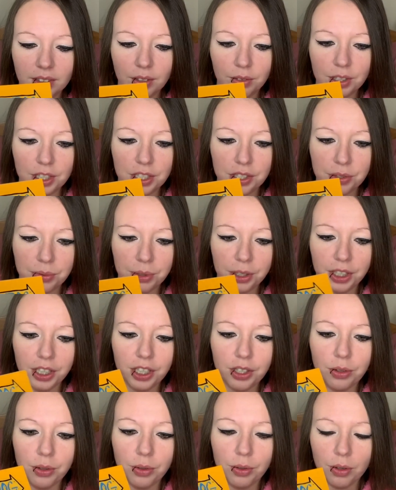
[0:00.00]
which is really
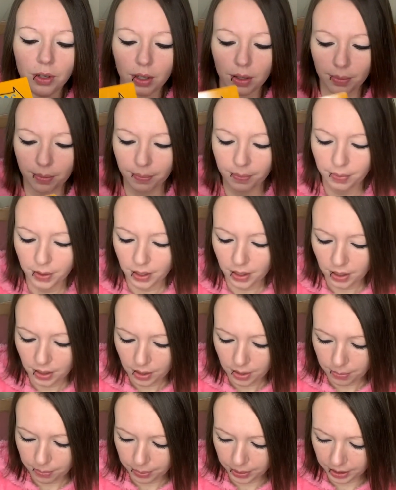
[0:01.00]
cool,
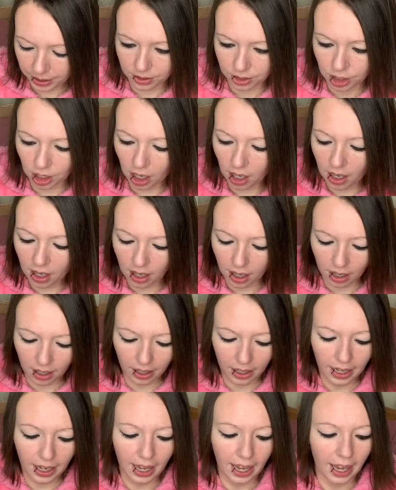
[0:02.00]
but
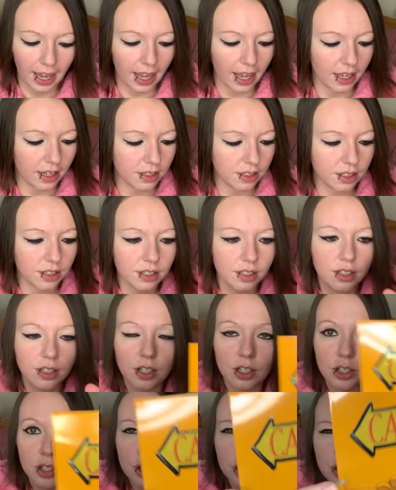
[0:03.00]
dog has
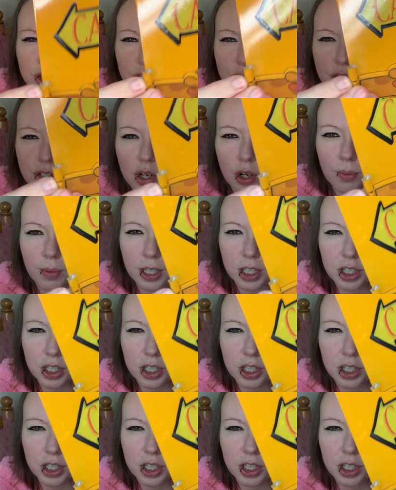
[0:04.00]
so much